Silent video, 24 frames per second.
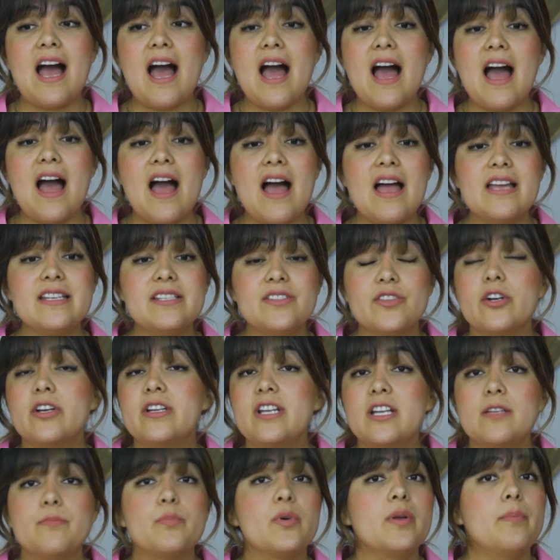I
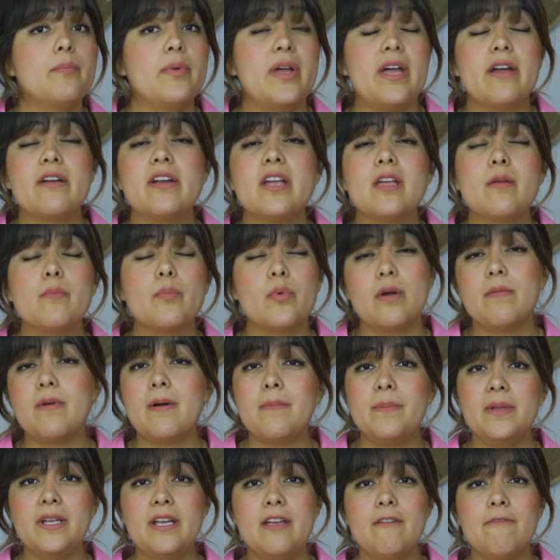started preparing
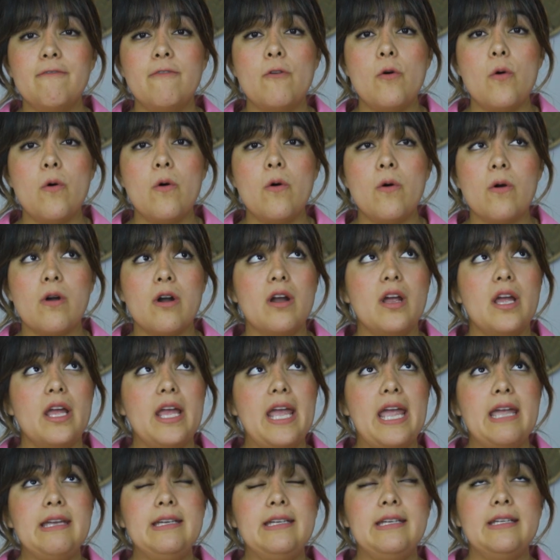probably for
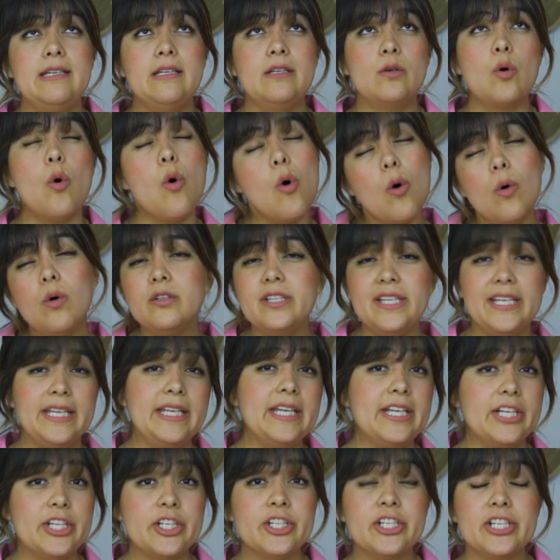a whole
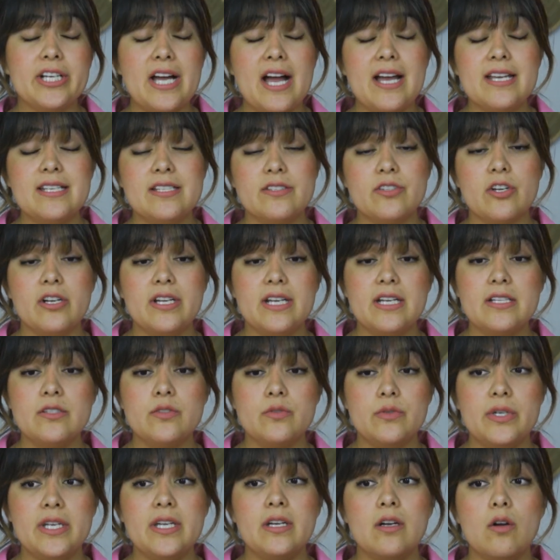year. I started
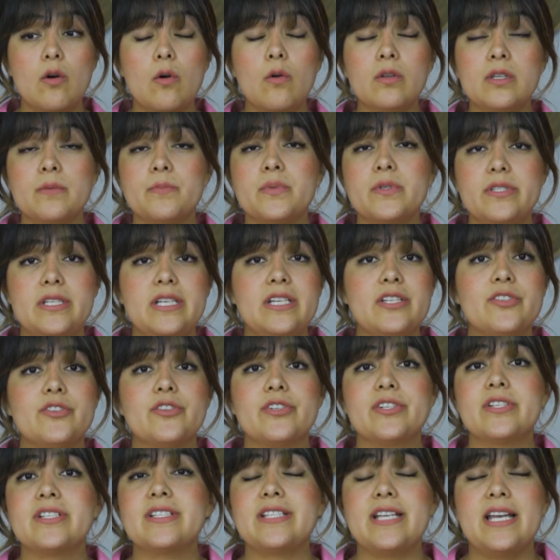doing all the
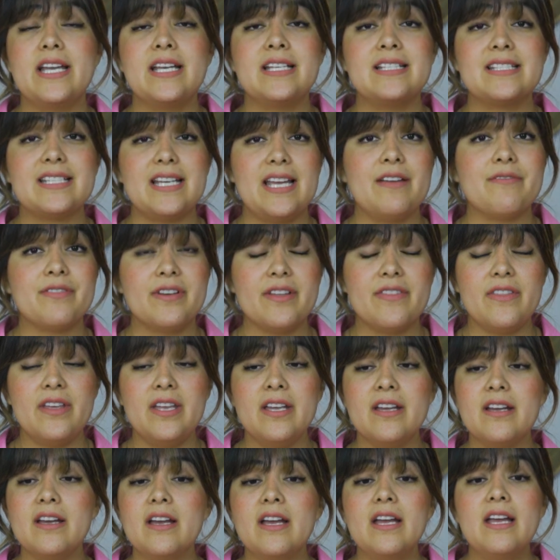procedures and
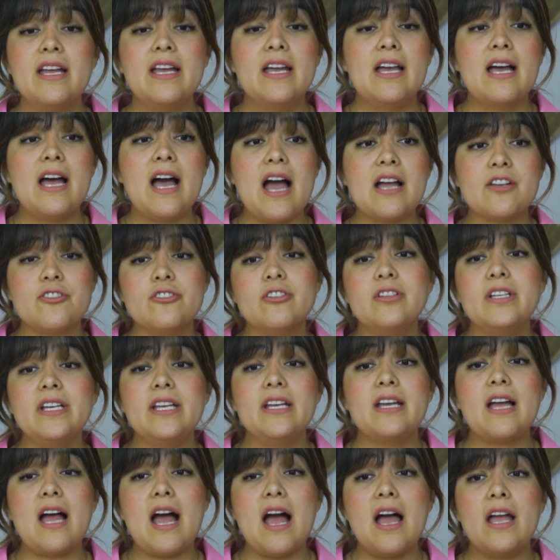everything.
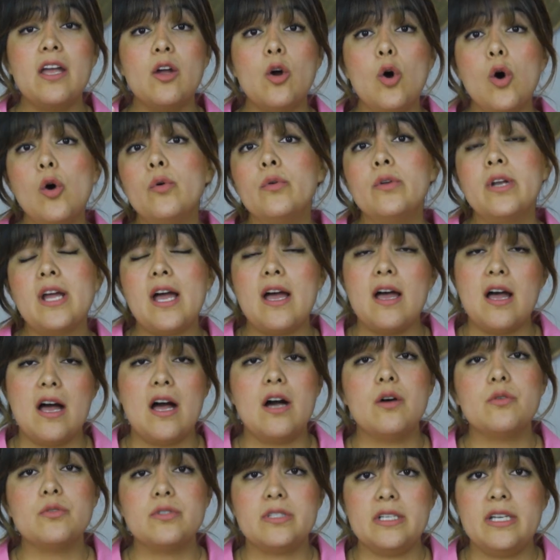Actually, I own a
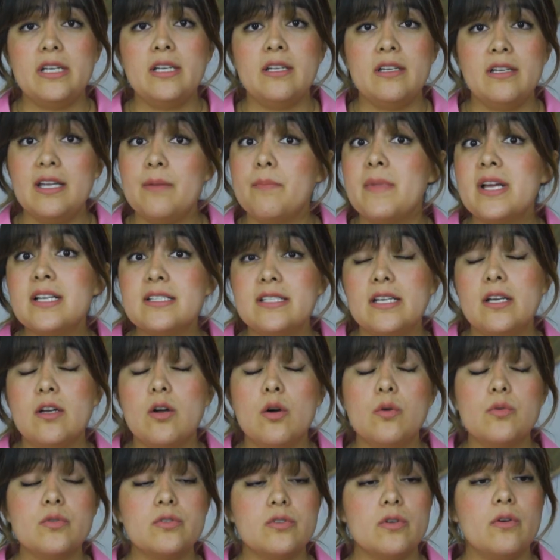house in, in
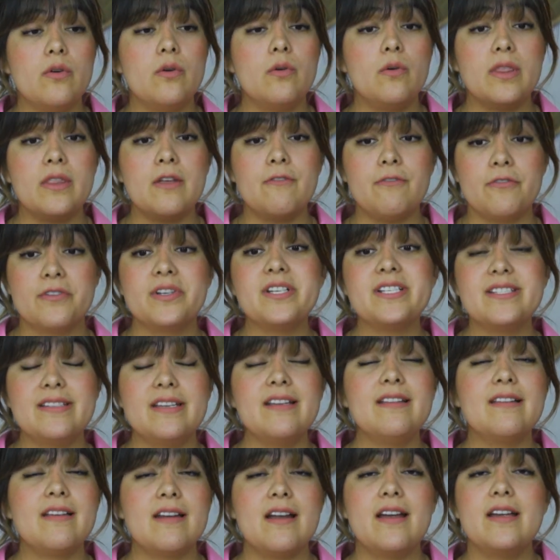Mexico, so the first
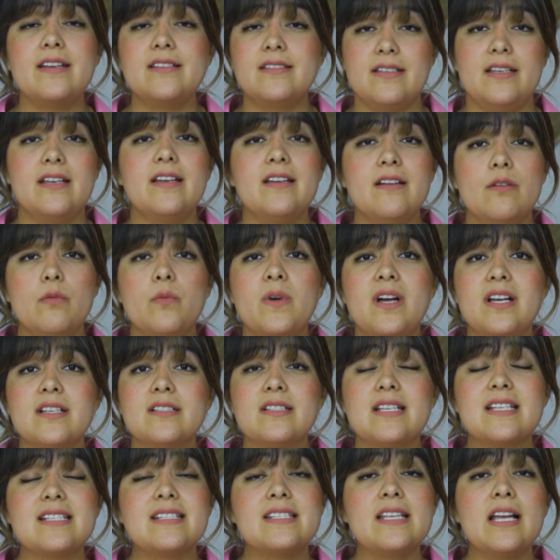thing that I did
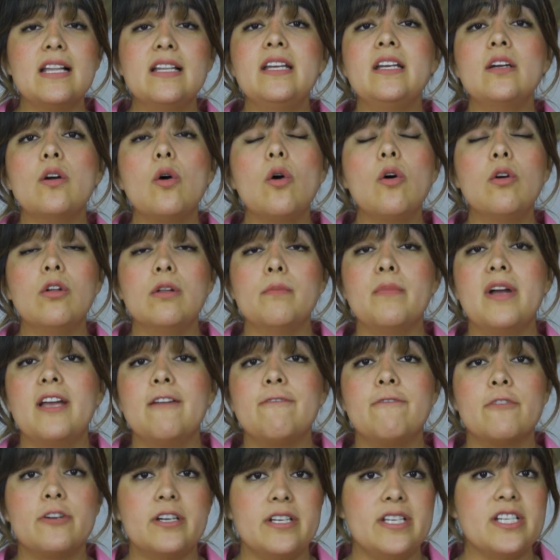was selling all my
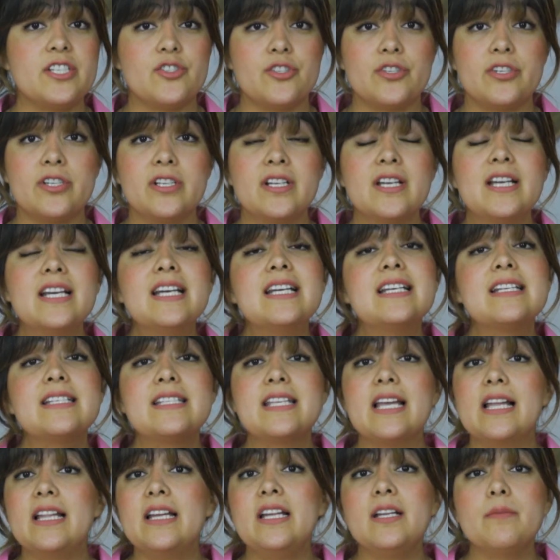furniture,
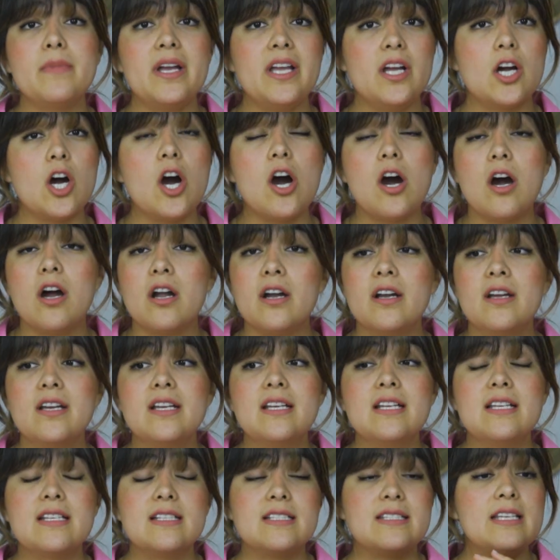selling my car,
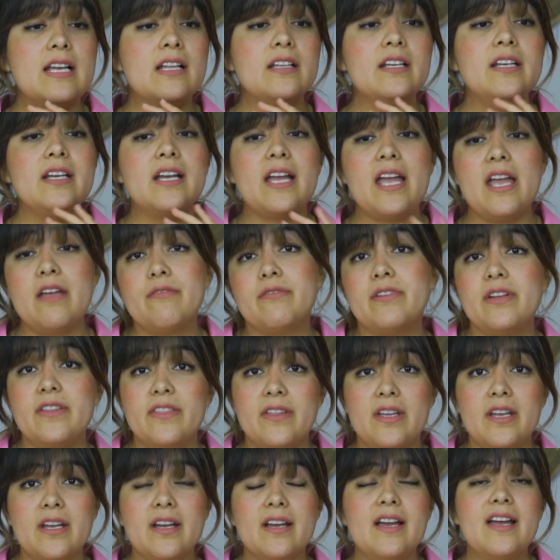selling
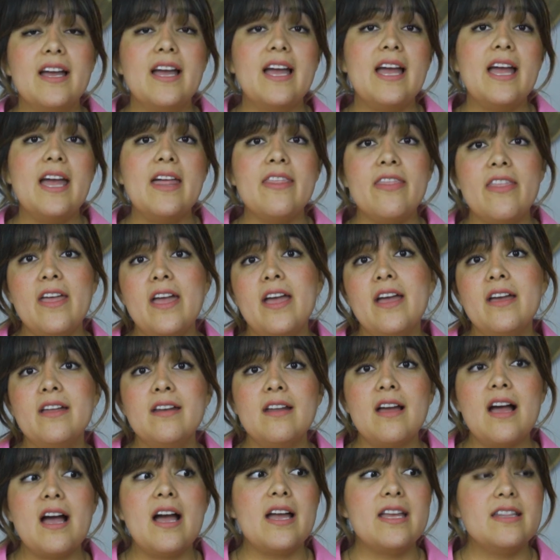everything. And
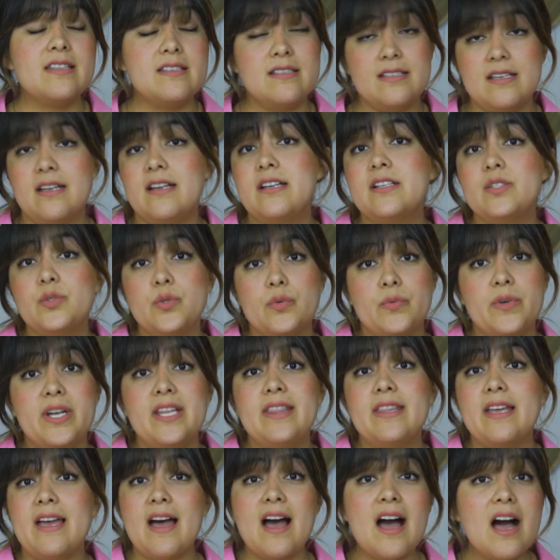then I decided to
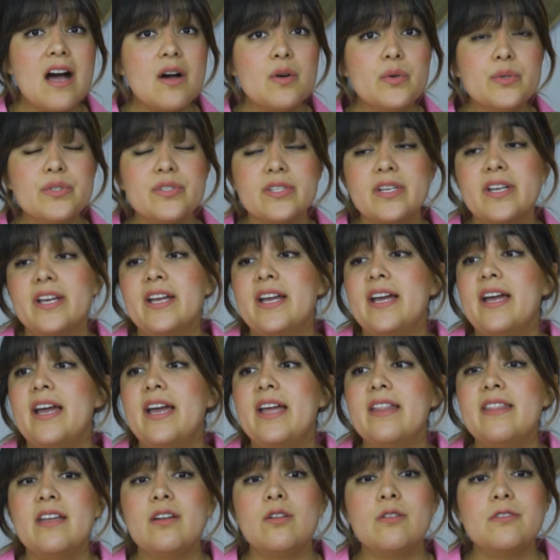rent the house,
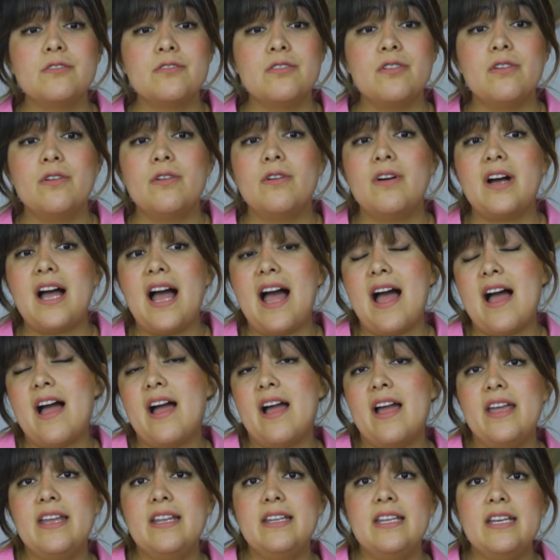and then also
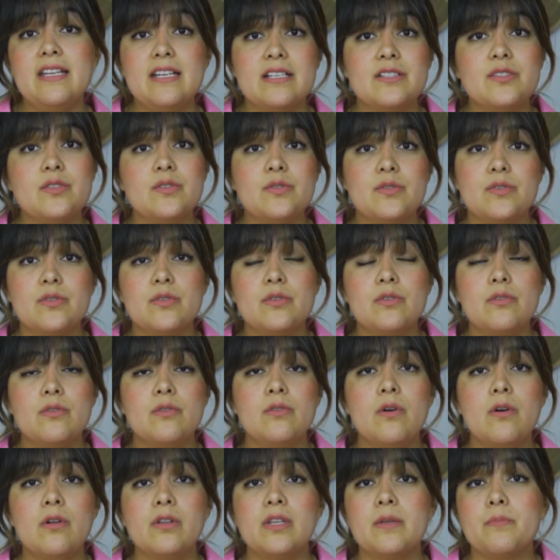I needed to do
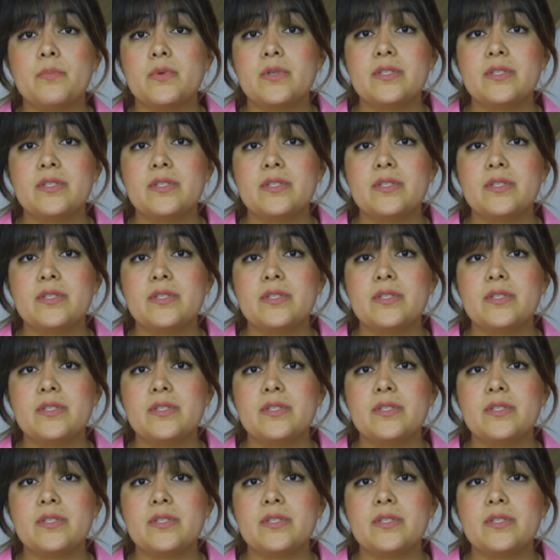all the